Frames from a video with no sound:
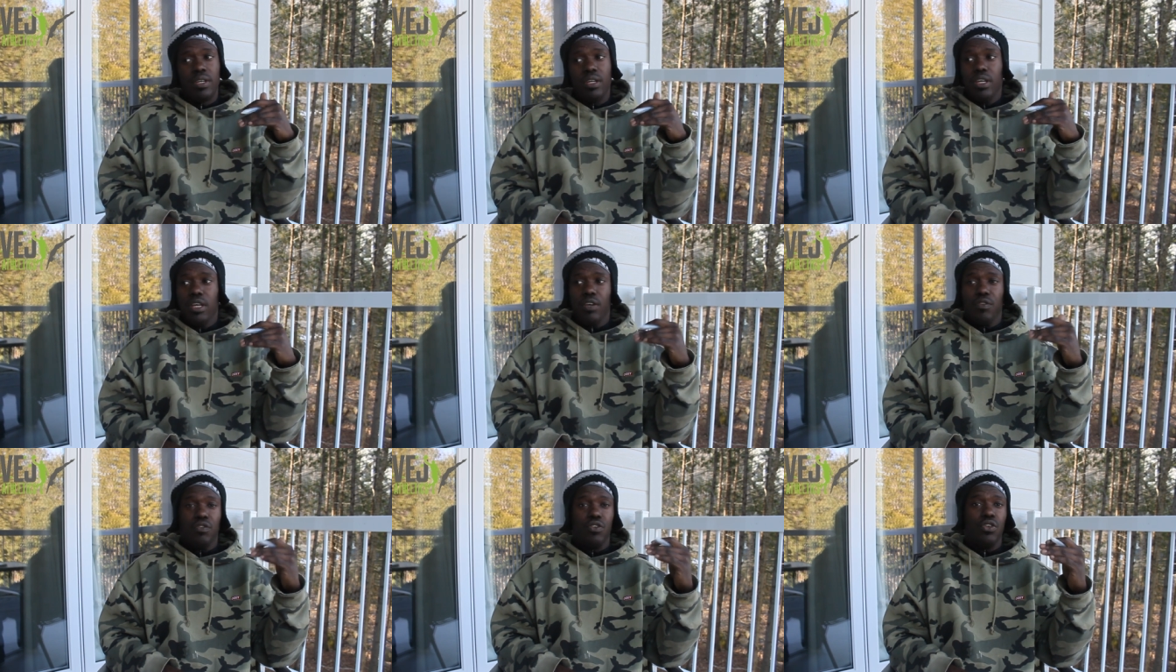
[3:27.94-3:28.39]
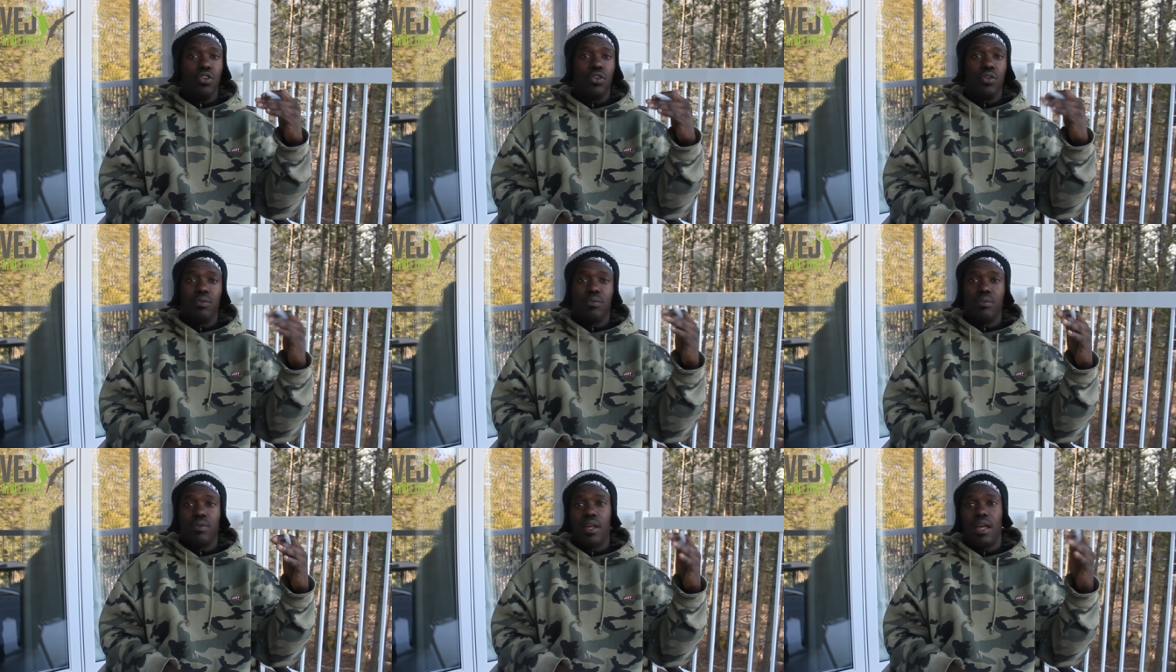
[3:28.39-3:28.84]
If
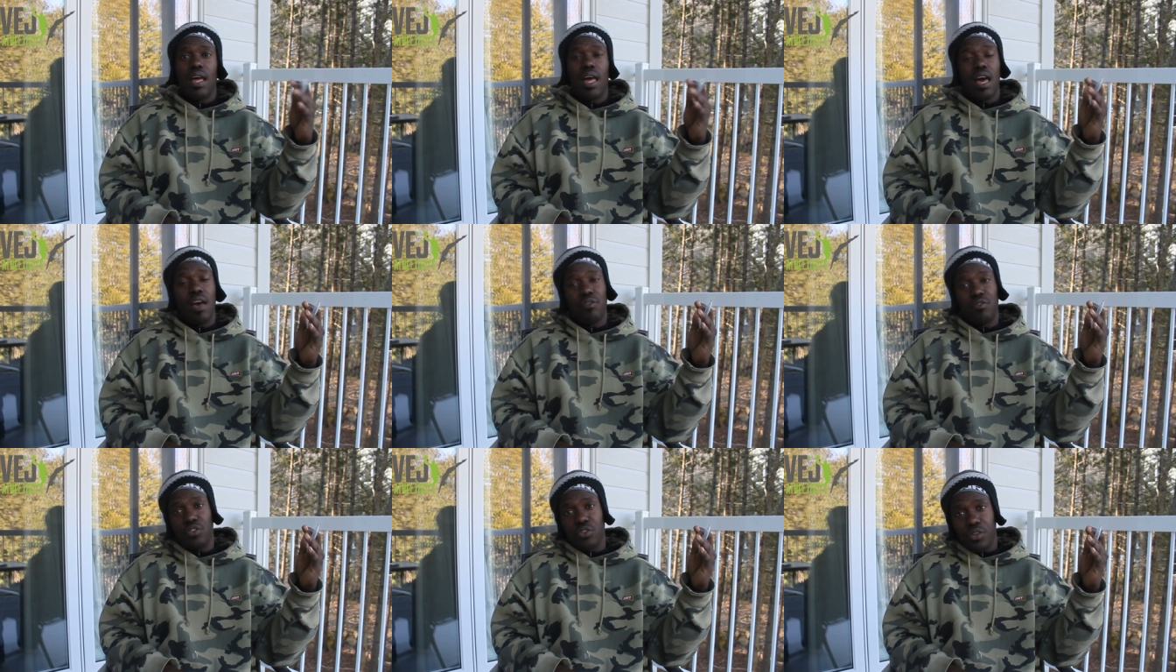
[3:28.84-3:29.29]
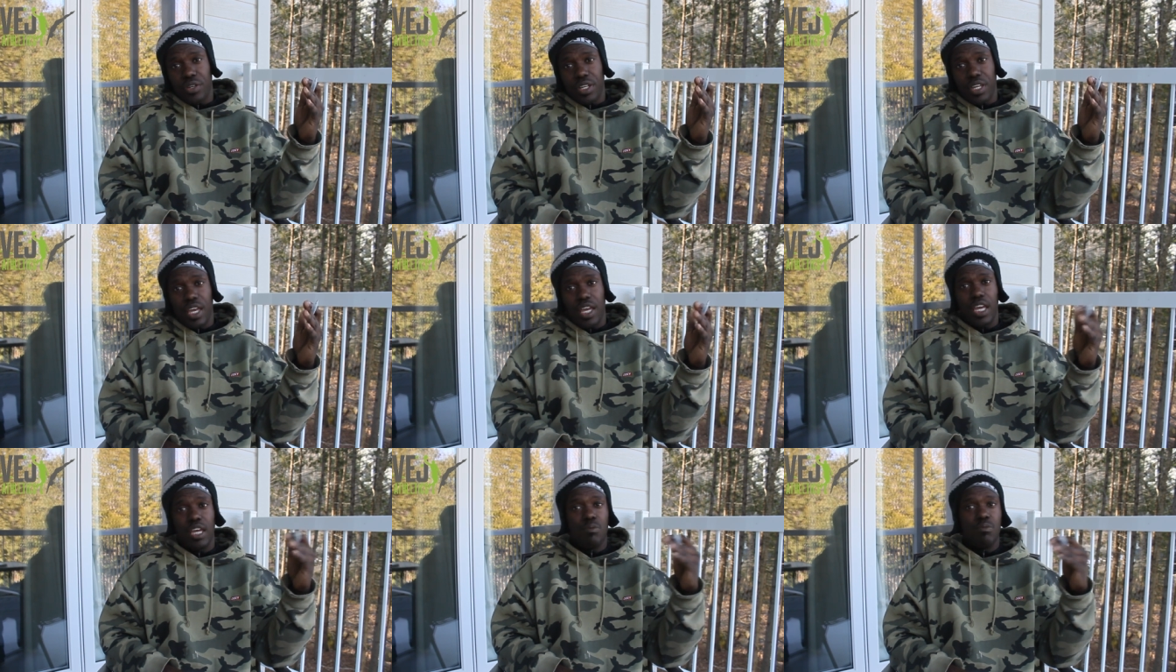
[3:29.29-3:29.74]
you're after a
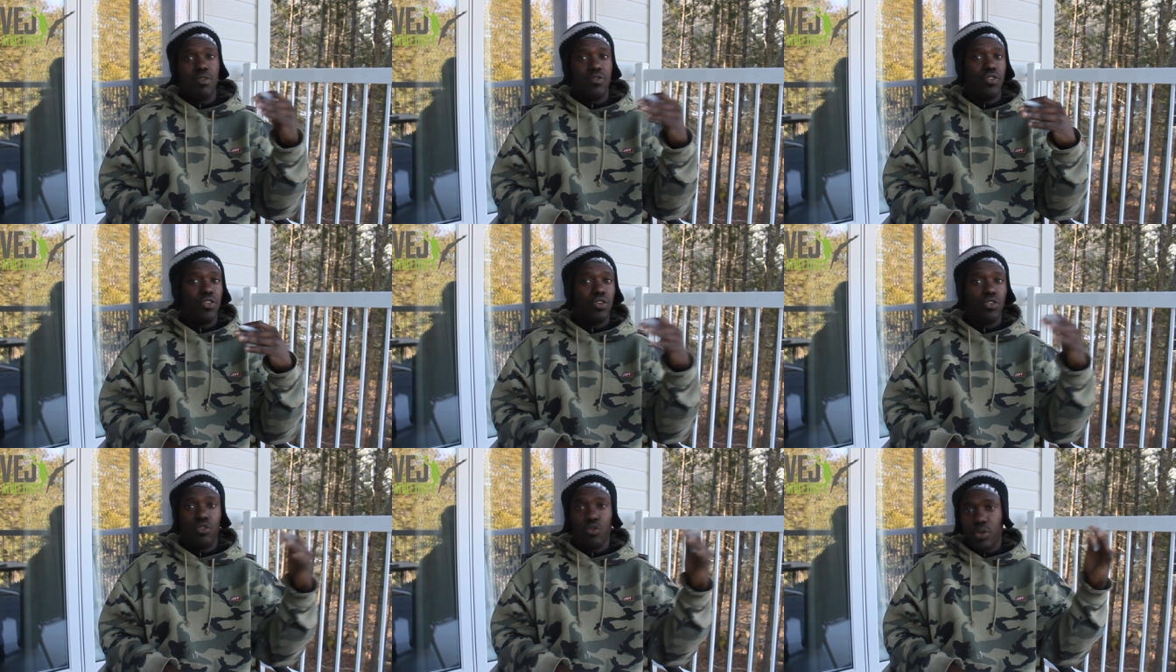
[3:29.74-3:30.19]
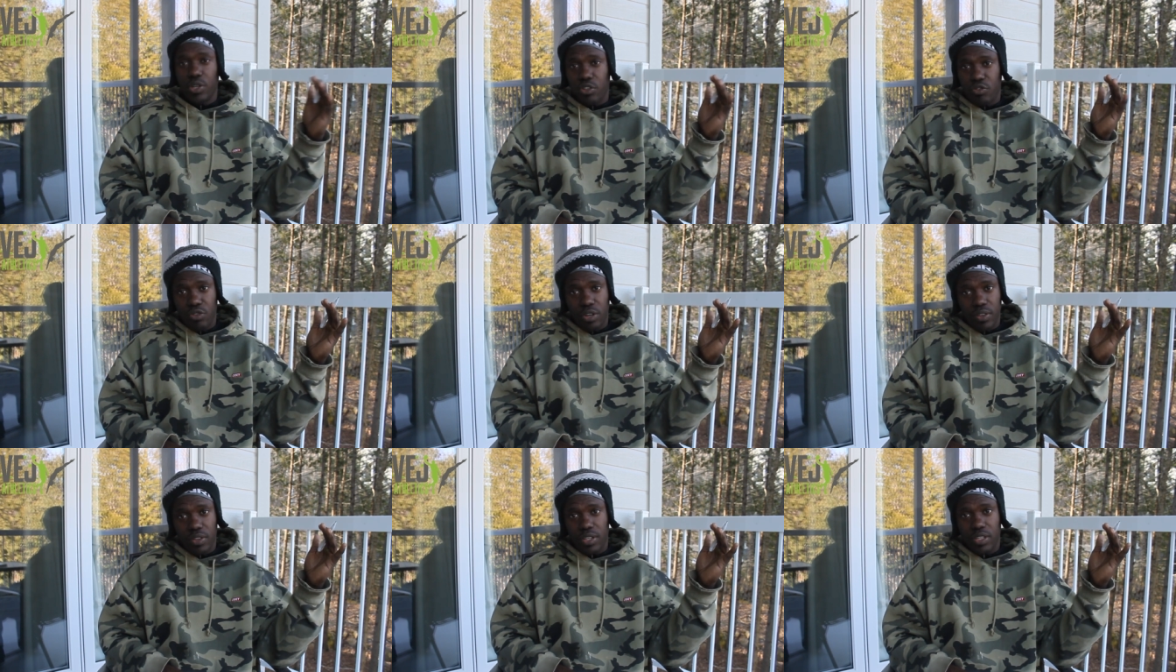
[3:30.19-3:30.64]
game, if you're doing a
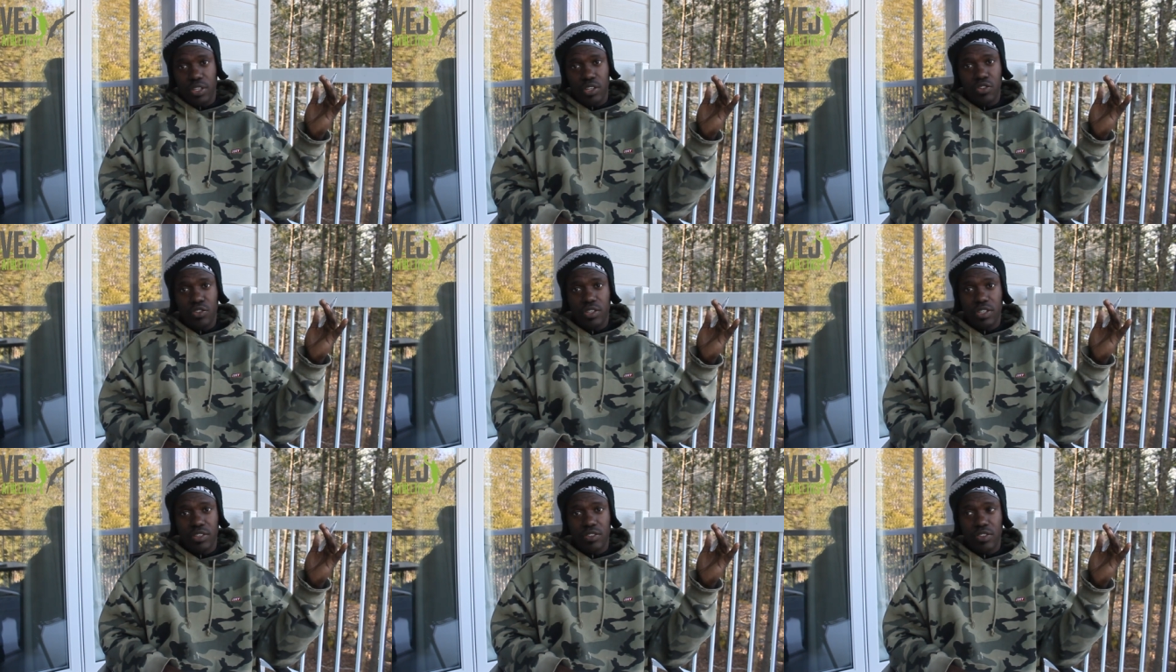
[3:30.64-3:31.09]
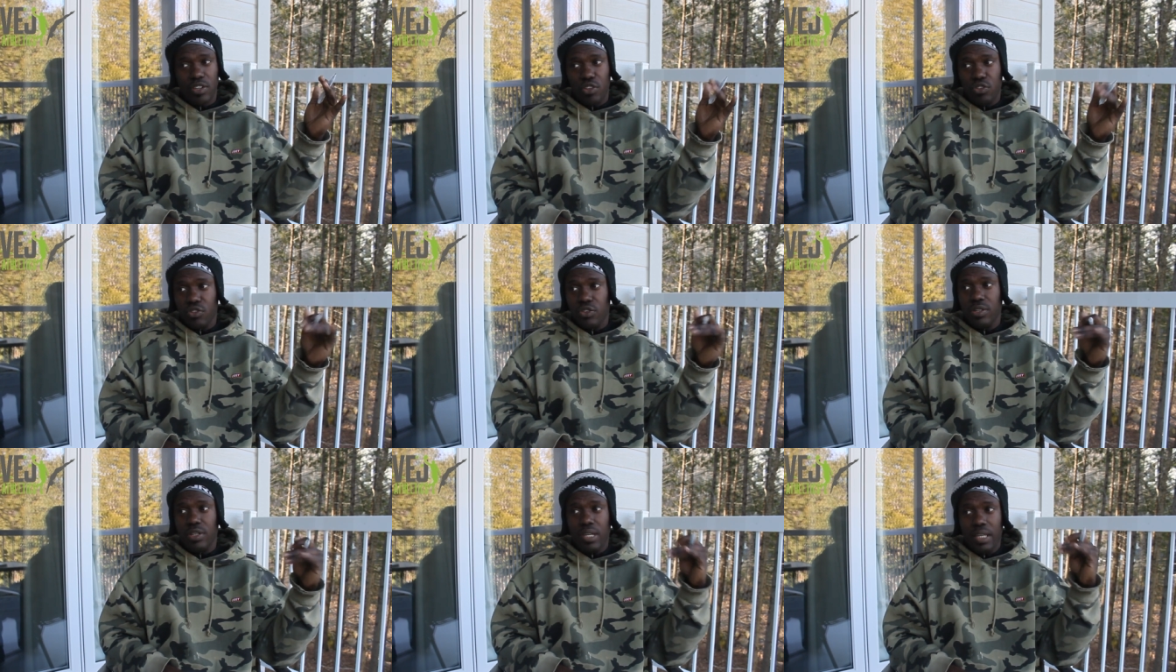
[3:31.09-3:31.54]
strength conditioning
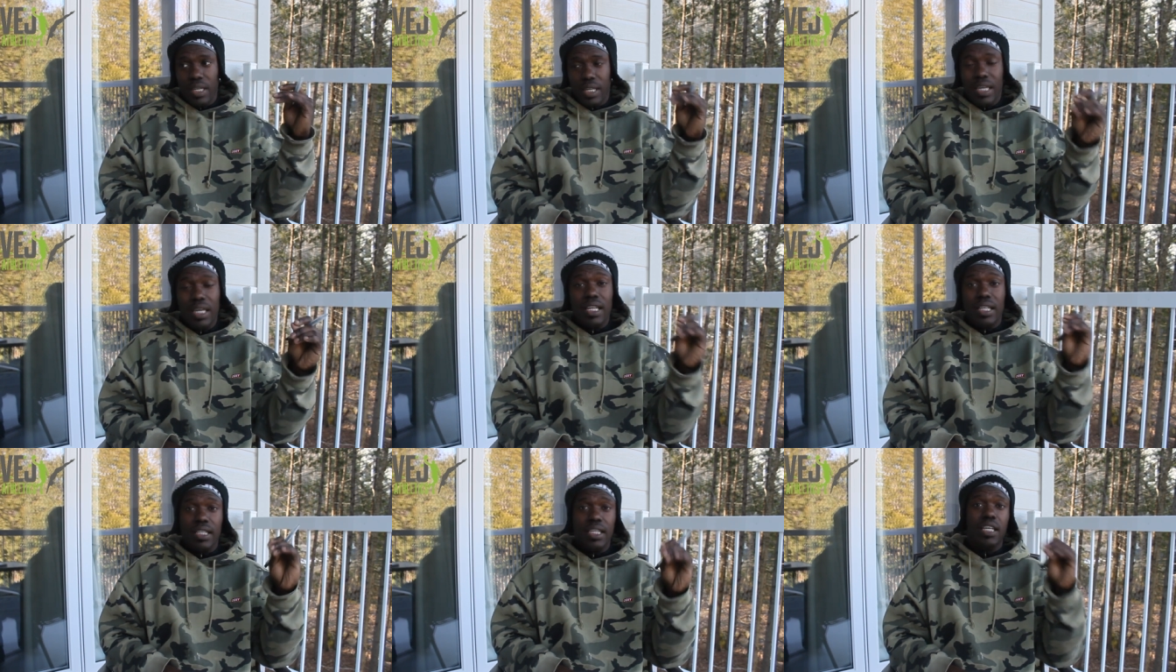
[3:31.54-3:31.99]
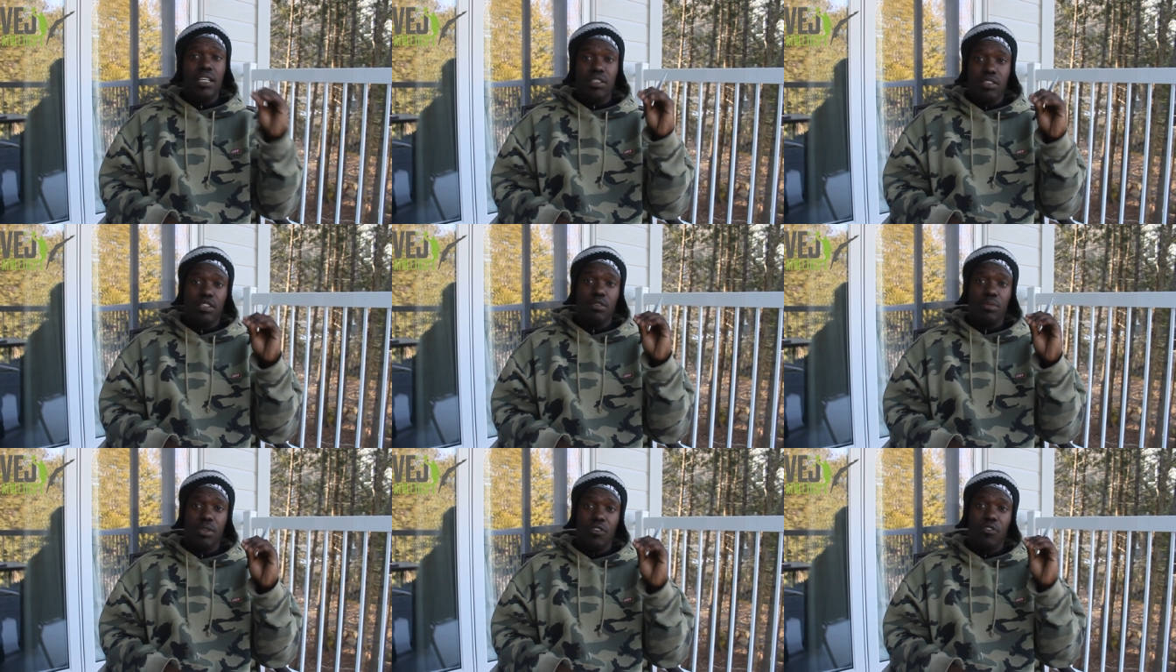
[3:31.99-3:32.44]
session, it needs
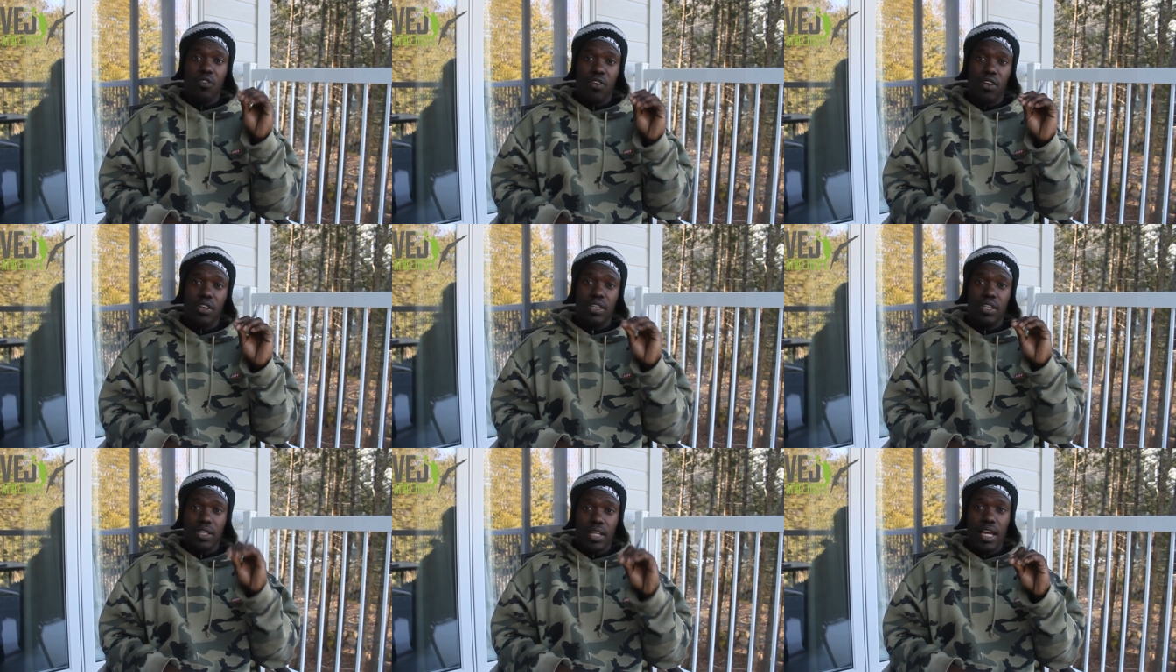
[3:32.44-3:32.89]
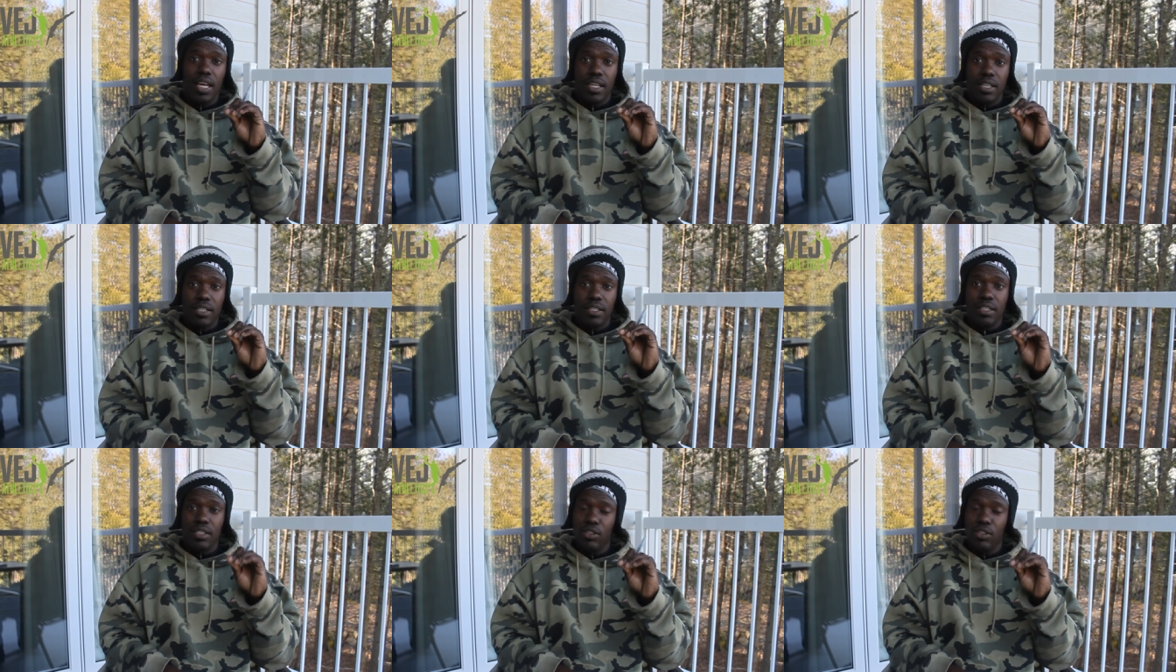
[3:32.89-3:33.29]
to be fairly light.